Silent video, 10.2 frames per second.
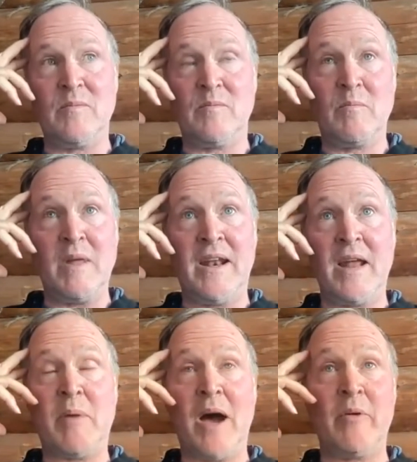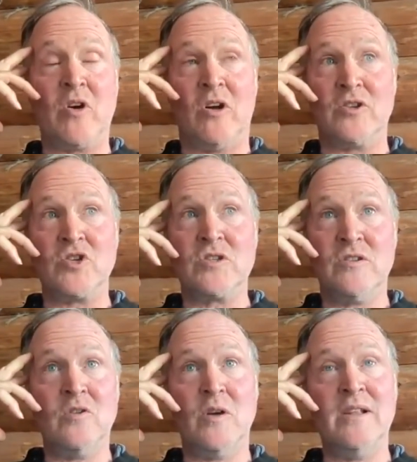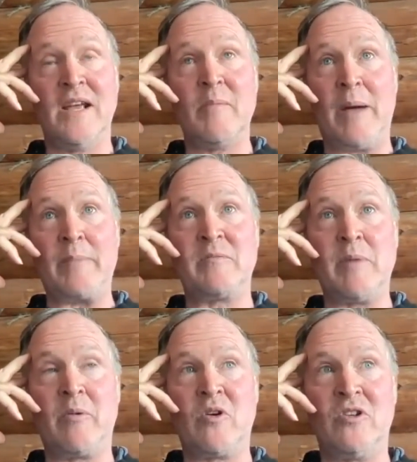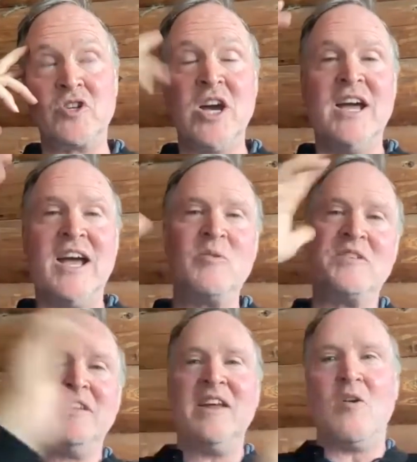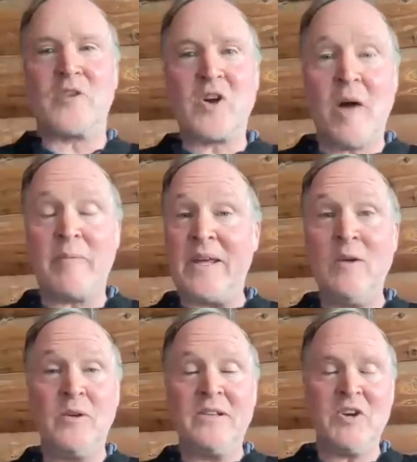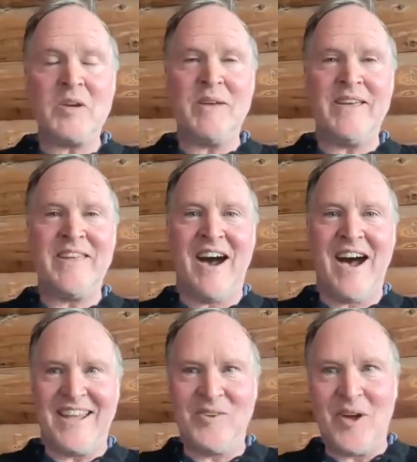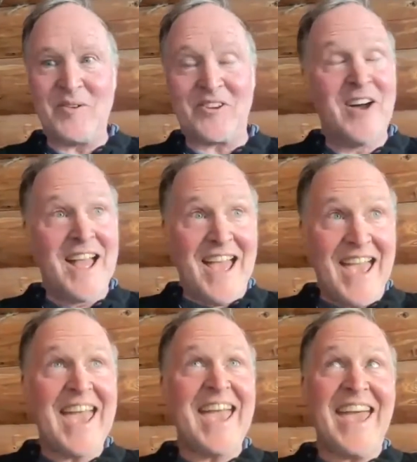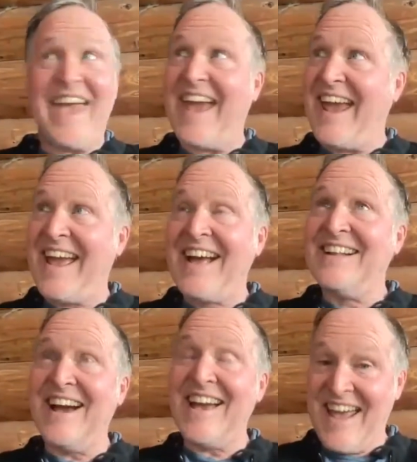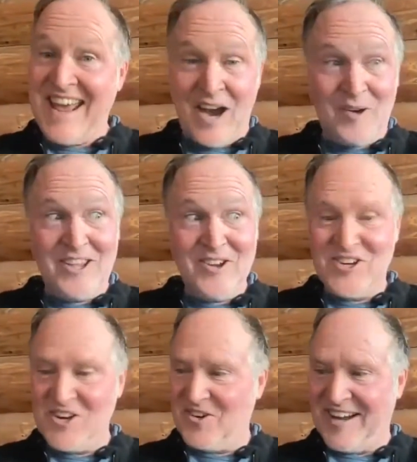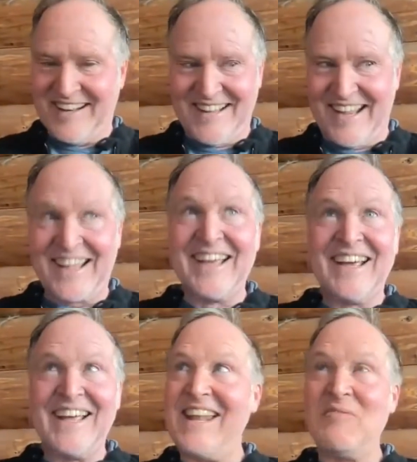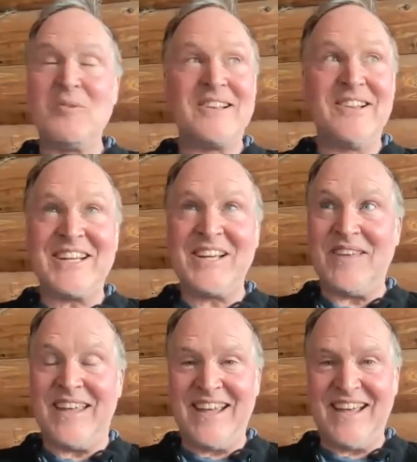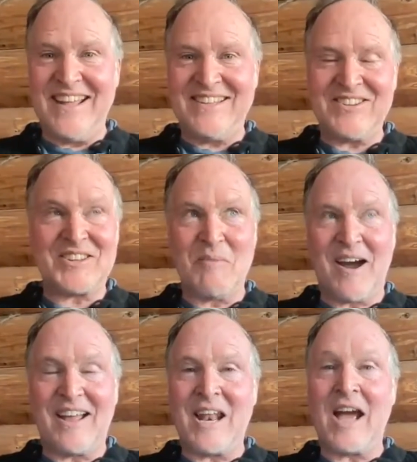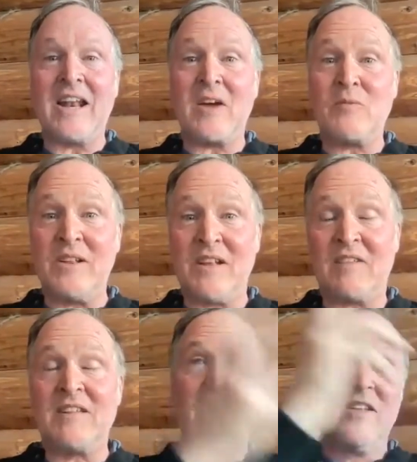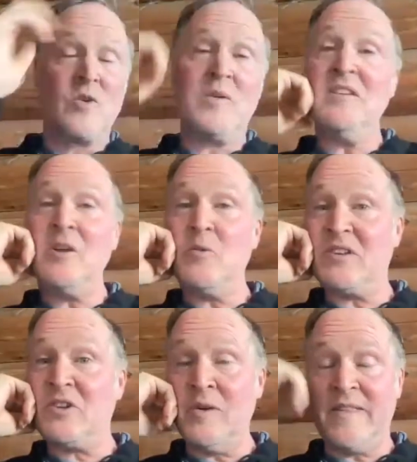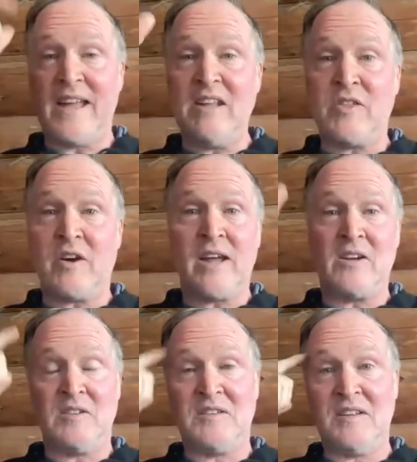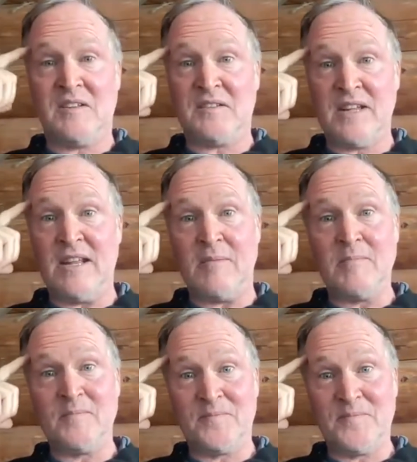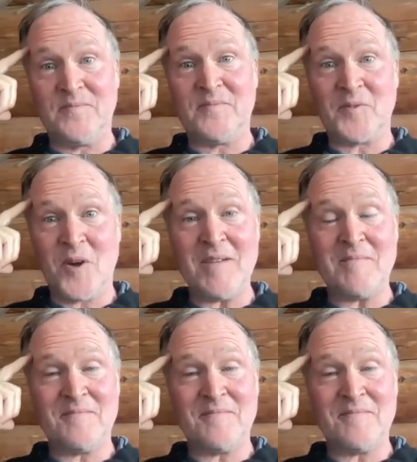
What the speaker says: Mennonite Bible college, like a Baptist Bible college. And we're sitting over coffee. He wouldn't look me in the eye. He'd always go, hey, how are you doing? And he wouldn't look at me and just smile. And I realized the reason he was doing that, he thought I could see his sin, right?